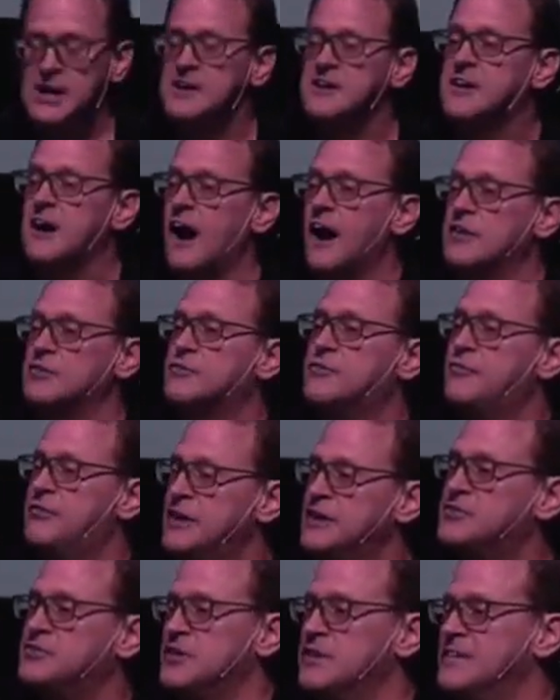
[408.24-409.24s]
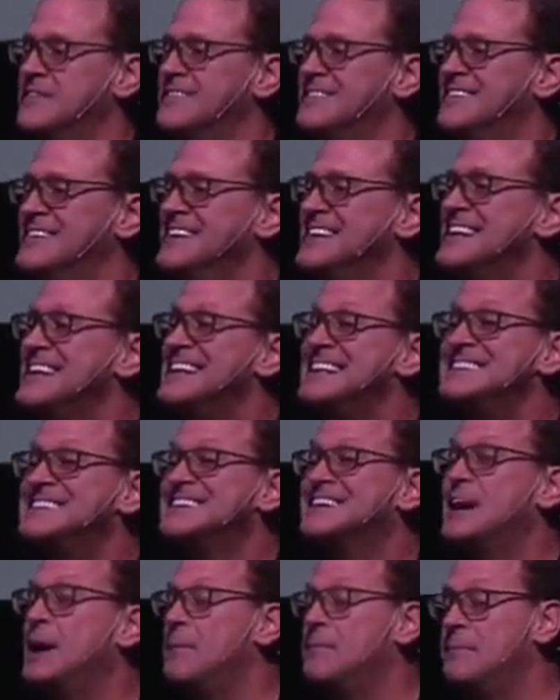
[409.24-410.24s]
God's vision is
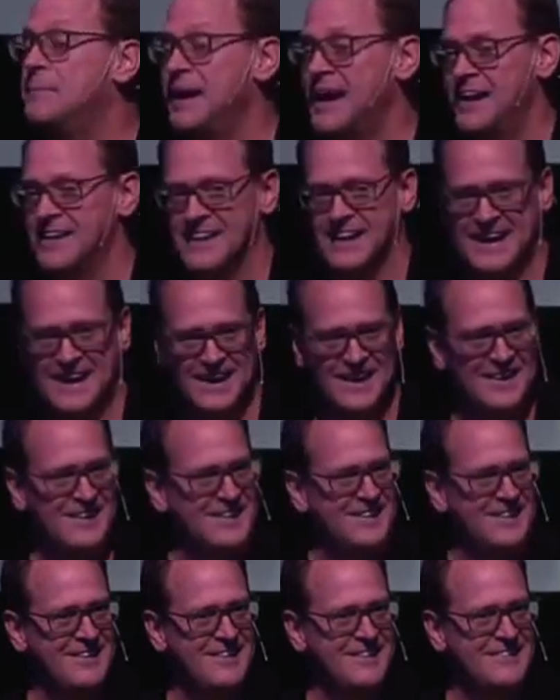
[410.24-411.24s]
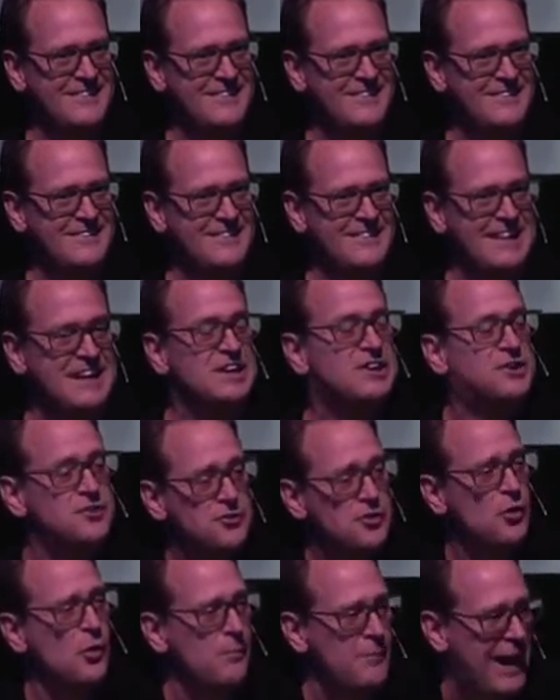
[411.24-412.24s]
compelling. Could
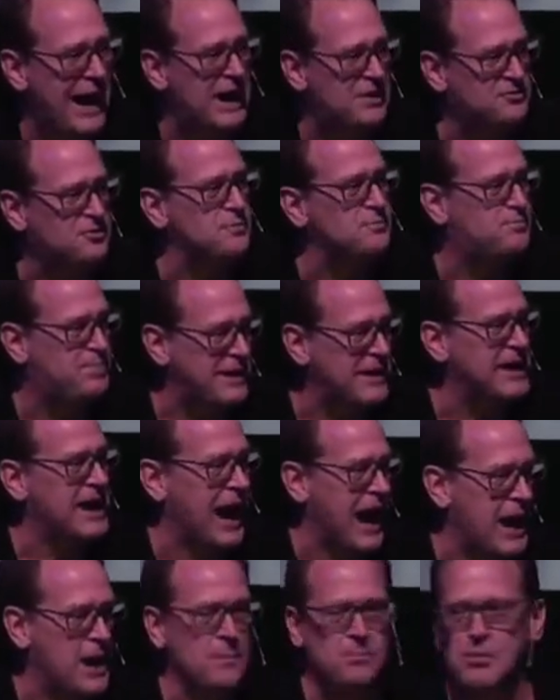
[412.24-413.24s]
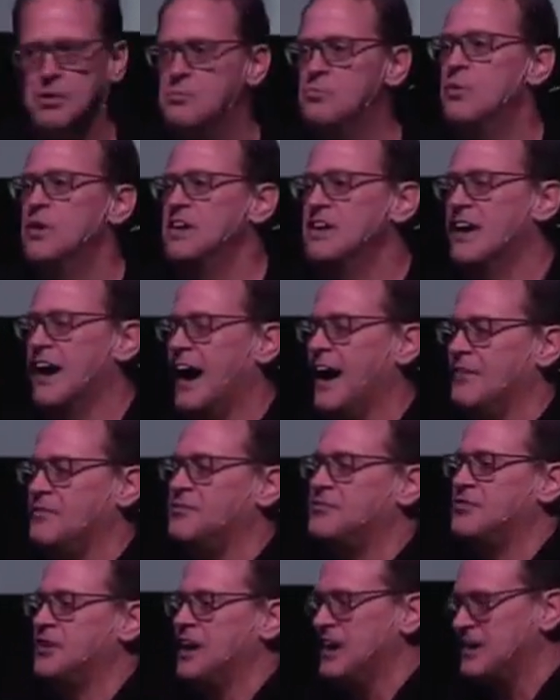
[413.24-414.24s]
you imagine being Abram when God
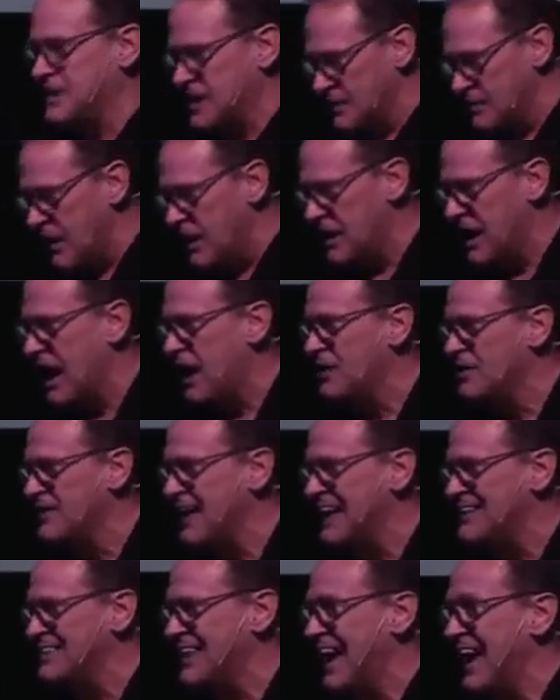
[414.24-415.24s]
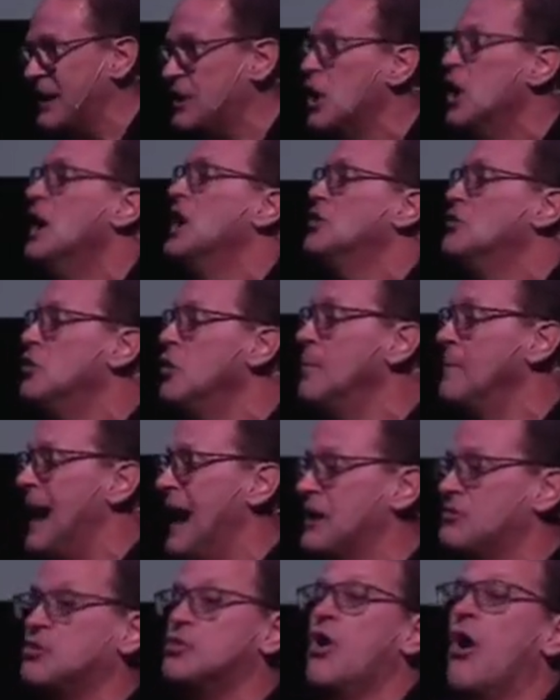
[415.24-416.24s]
said, come on out of that land? Do you
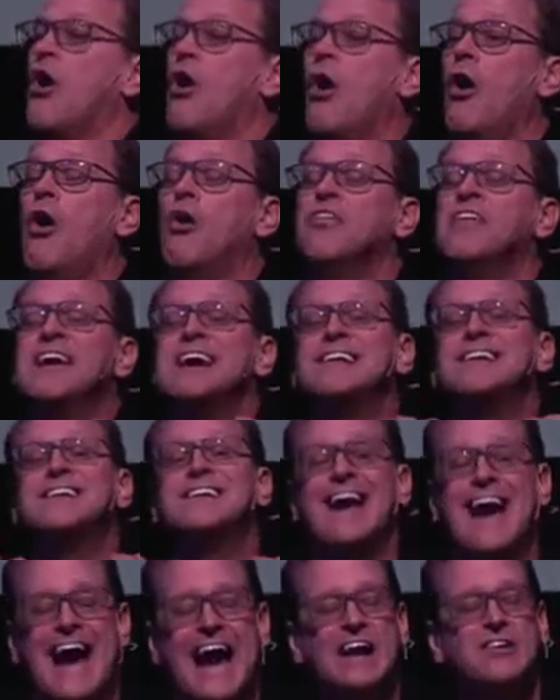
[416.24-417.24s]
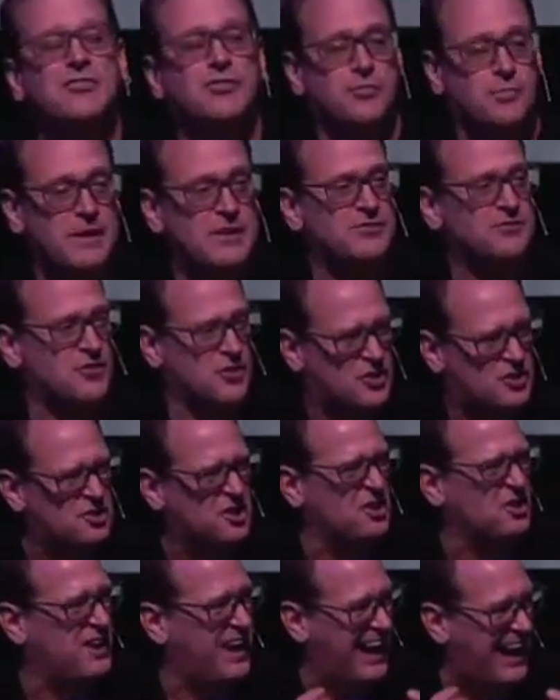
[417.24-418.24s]
imagine all the attachments,
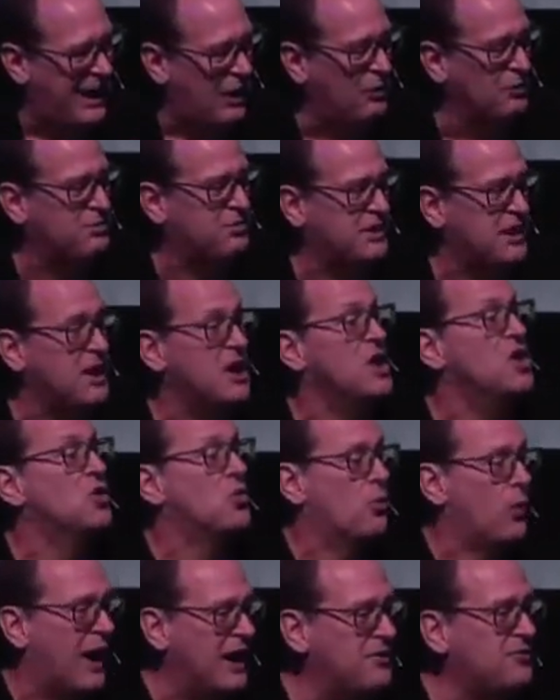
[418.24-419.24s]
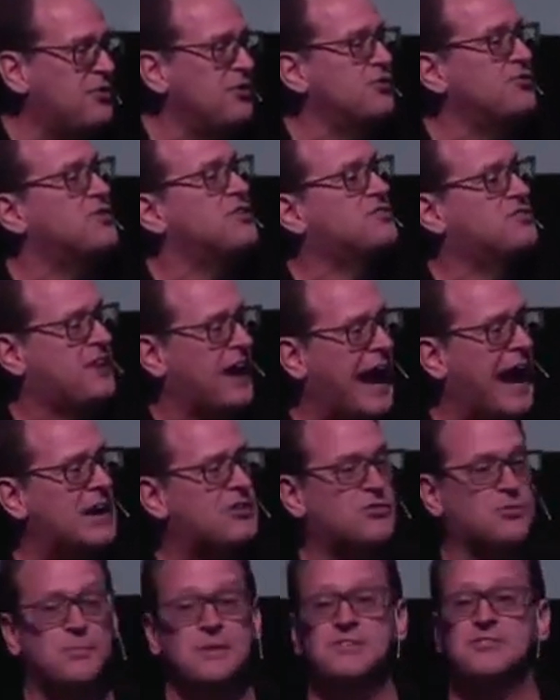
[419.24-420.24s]
good, healthy, righteous
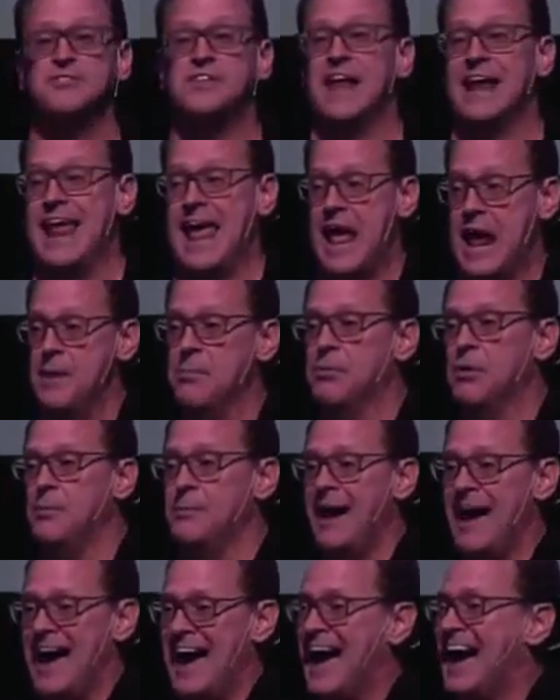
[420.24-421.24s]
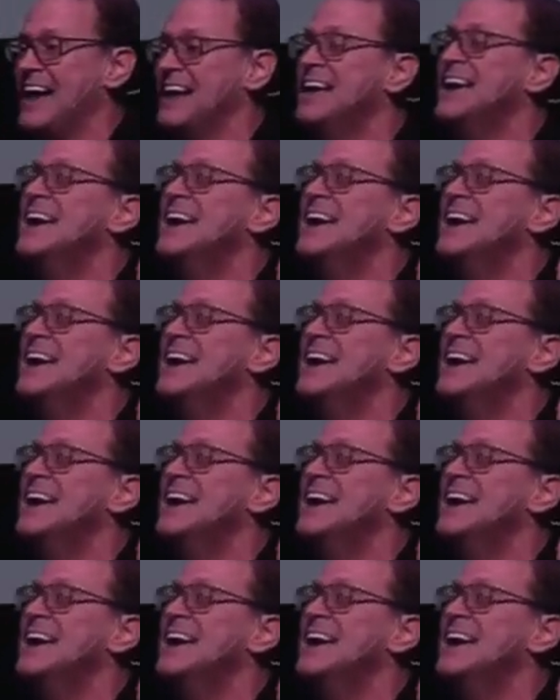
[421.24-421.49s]
attachments that Abram had